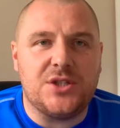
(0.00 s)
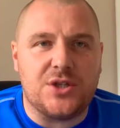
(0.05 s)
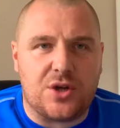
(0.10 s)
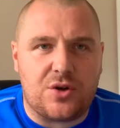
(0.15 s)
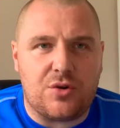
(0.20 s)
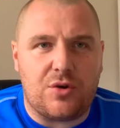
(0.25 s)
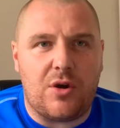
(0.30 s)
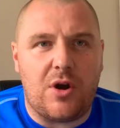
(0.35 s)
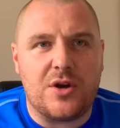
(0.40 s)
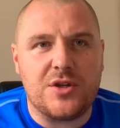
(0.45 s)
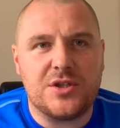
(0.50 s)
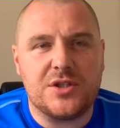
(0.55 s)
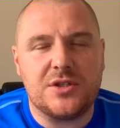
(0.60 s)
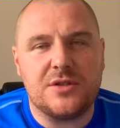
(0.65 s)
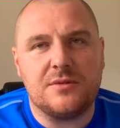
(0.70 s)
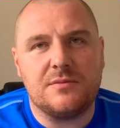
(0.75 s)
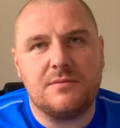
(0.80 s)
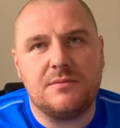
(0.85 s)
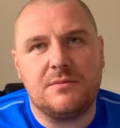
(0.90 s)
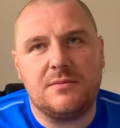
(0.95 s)

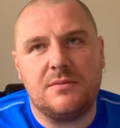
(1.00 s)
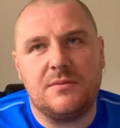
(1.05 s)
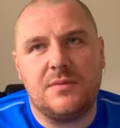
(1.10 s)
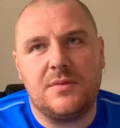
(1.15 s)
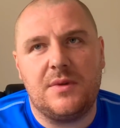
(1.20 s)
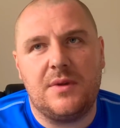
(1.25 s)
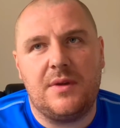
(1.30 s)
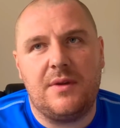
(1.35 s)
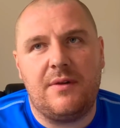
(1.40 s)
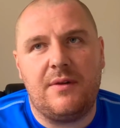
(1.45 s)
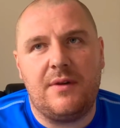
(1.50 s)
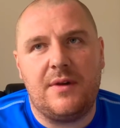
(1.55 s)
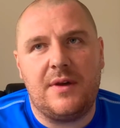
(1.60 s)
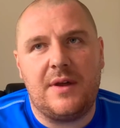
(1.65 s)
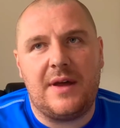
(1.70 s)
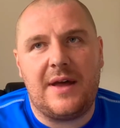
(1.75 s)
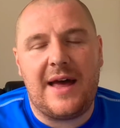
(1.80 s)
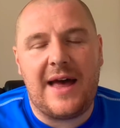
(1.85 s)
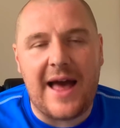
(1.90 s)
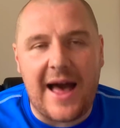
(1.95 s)
across
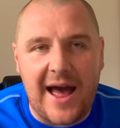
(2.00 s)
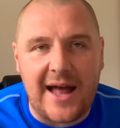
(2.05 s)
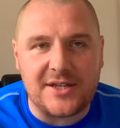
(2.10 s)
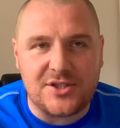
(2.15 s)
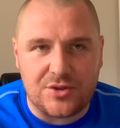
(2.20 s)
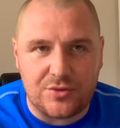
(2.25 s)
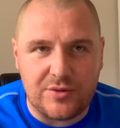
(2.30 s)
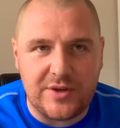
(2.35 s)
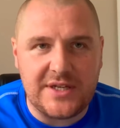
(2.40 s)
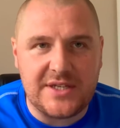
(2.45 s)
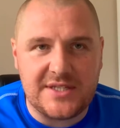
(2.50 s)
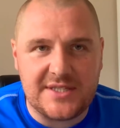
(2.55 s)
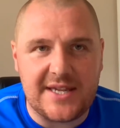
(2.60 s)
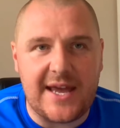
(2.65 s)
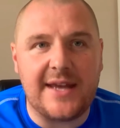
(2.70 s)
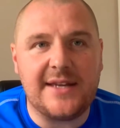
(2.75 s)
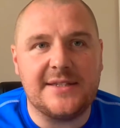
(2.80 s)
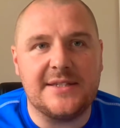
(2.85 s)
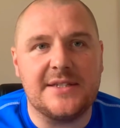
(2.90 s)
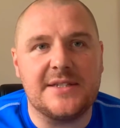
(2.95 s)
hard to reach
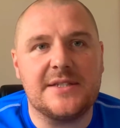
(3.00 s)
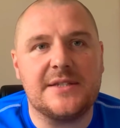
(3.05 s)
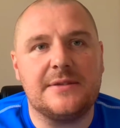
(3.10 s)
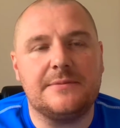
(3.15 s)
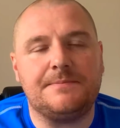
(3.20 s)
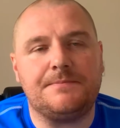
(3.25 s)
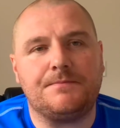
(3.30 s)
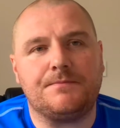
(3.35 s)
sectors.